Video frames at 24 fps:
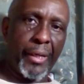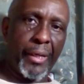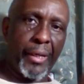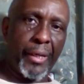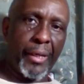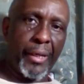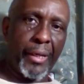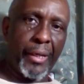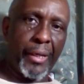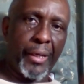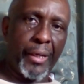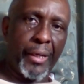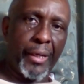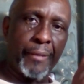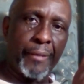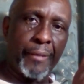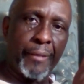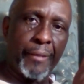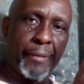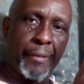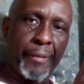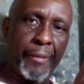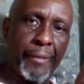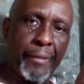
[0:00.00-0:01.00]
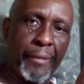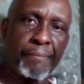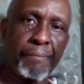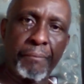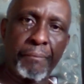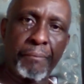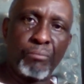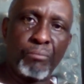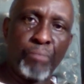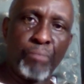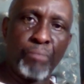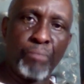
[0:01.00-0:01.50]
motivations
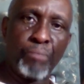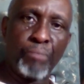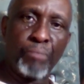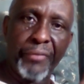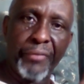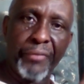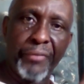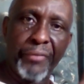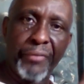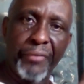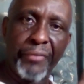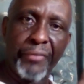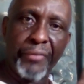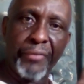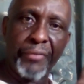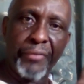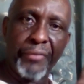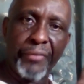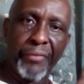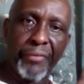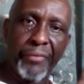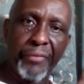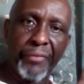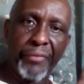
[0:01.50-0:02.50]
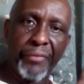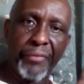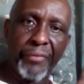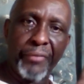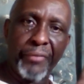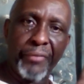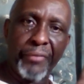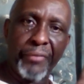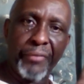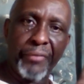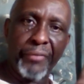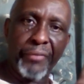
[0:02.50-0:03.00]
of the client
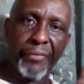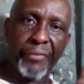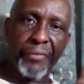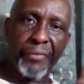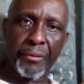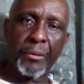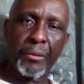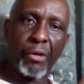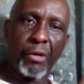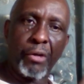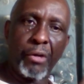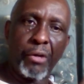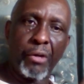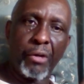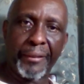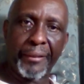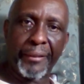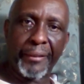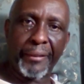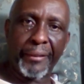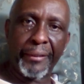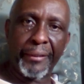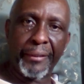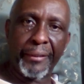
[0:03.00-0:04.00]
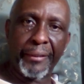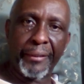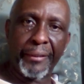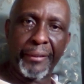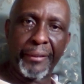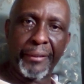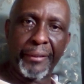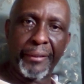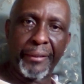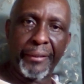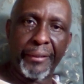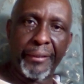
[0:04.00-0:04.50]
with the
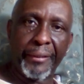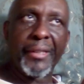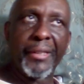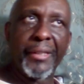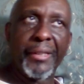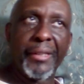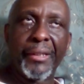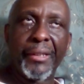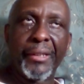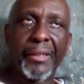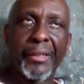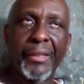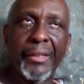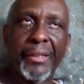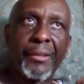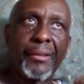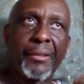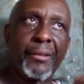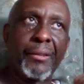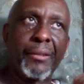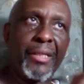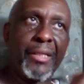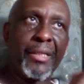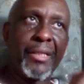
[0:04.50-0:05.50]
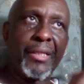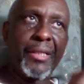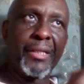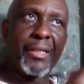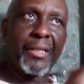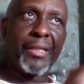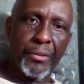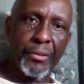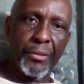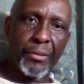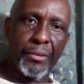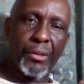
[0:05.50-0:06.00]
interests of
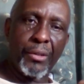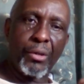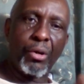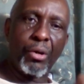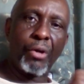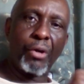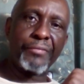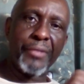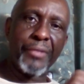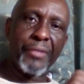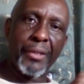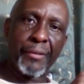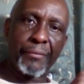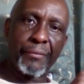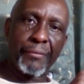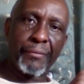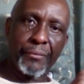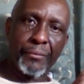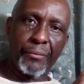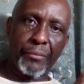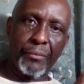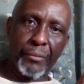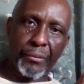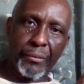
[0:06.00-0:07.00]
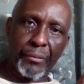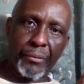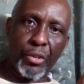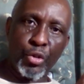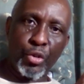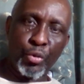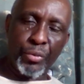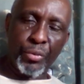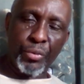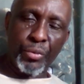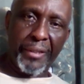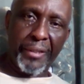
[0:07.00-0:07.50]
the users.
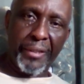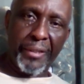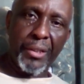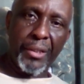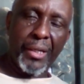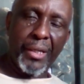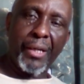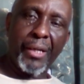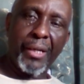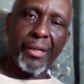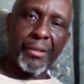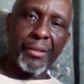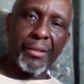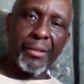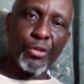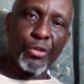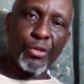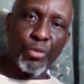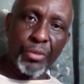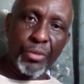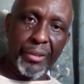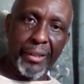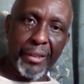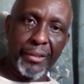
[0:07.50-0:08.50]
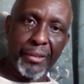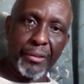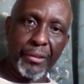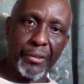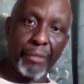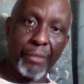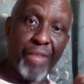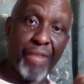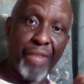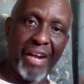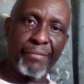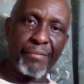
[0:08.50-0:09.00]
The primary
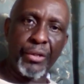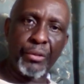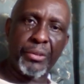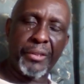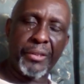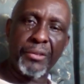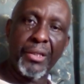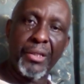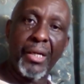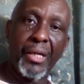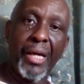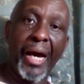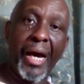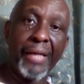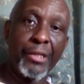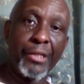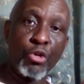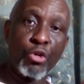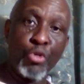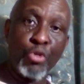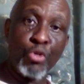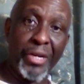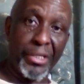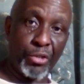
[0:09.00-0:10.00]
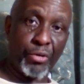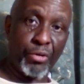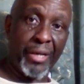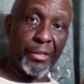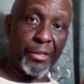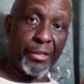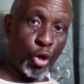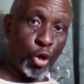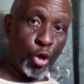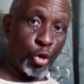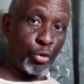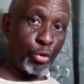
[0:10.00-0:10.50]
users, are the restaurant
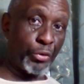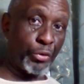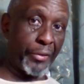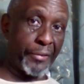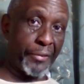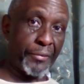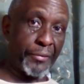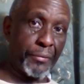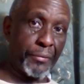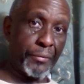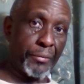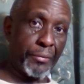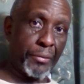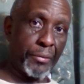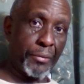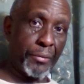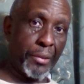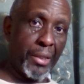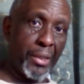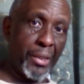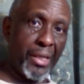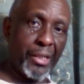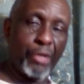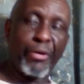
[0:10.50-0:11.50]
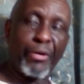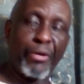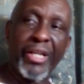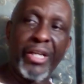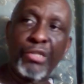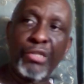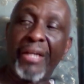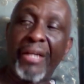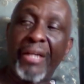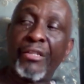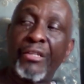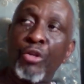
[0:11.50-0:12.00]
owners. The restaurant
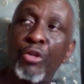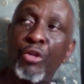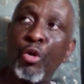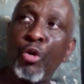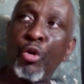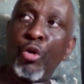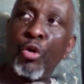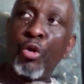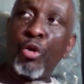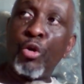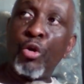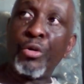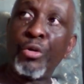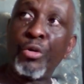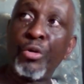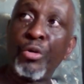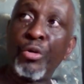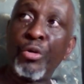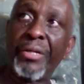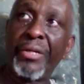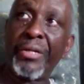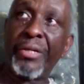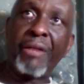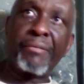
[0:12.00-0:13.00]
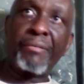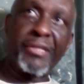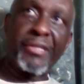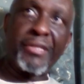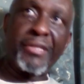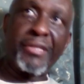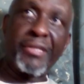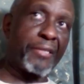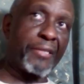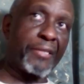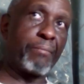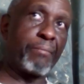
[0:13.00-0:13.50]
owners are represented by
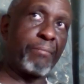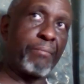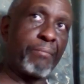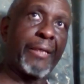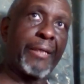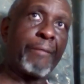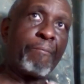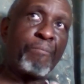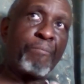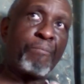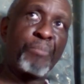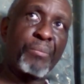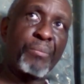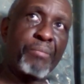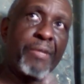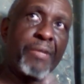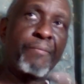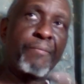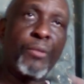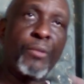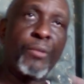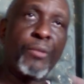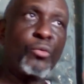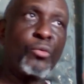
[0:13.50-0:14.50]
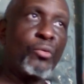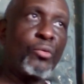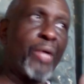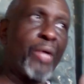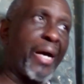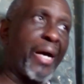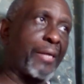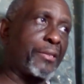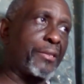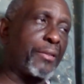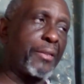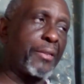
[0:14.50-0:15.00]
people who actually will be
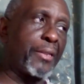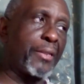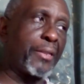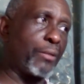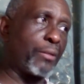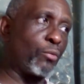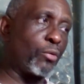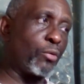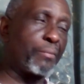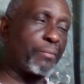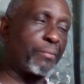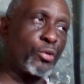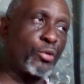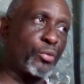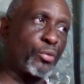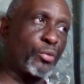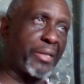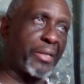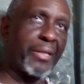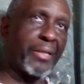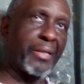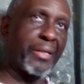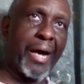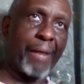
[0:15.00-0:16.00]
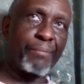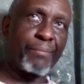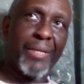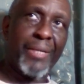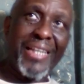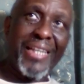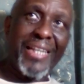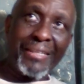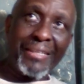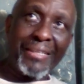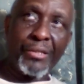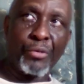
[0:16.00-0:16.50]
using the app in the
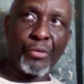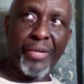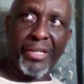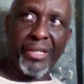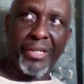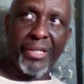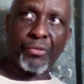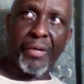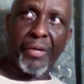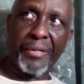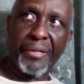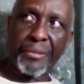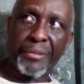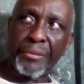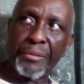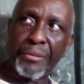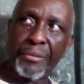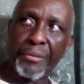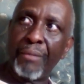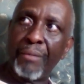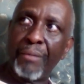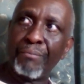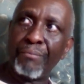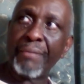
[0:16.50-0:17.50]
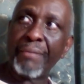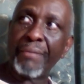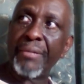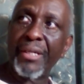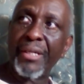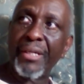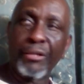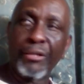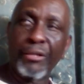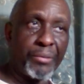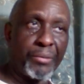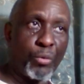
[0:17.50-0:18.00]
restaurant. Maybe it'll be waiters,
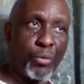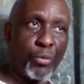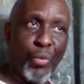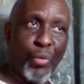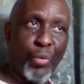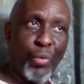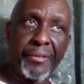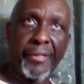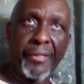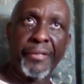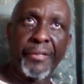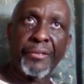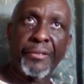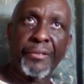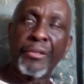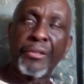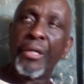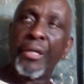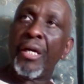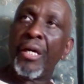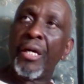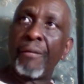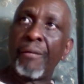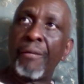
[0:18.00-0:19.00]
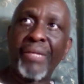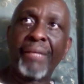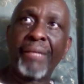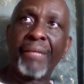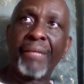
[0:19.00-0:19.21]
maybe it will be